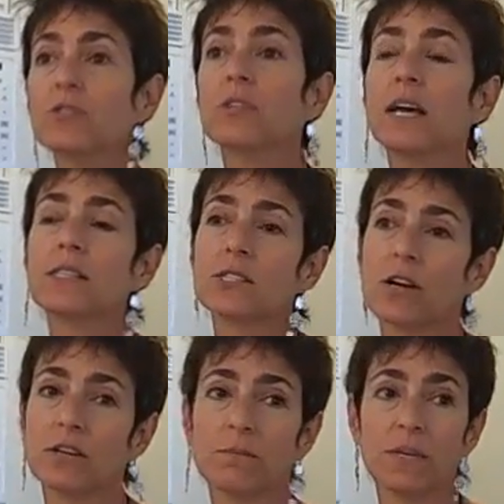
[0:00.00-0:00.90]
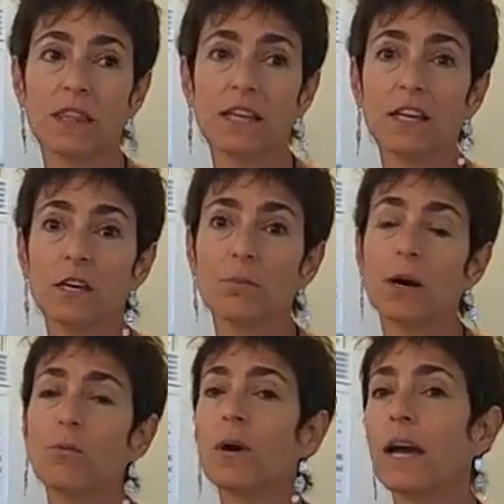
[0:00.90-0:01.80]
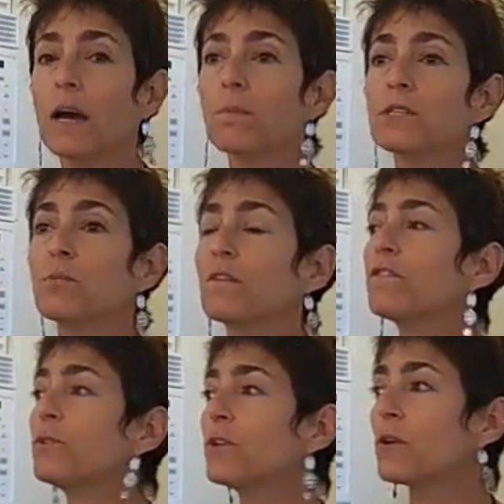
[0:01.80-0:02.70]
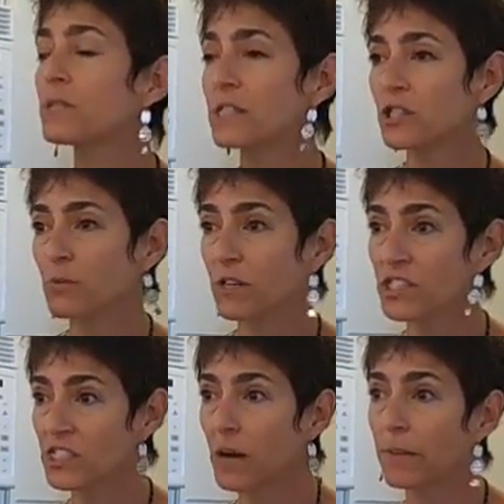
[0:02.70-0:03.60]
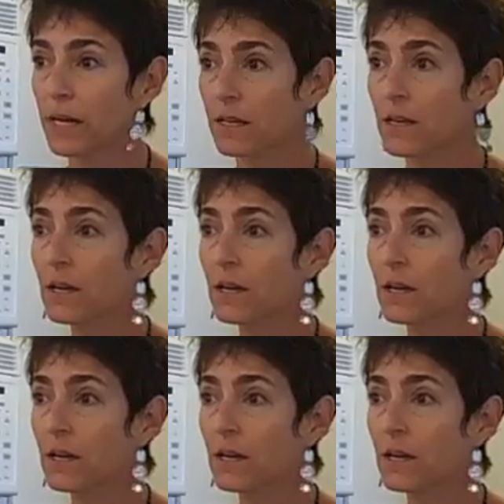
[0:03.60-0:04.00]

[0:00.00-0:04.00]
So that started me thinking about what happens when food goes into our stomach.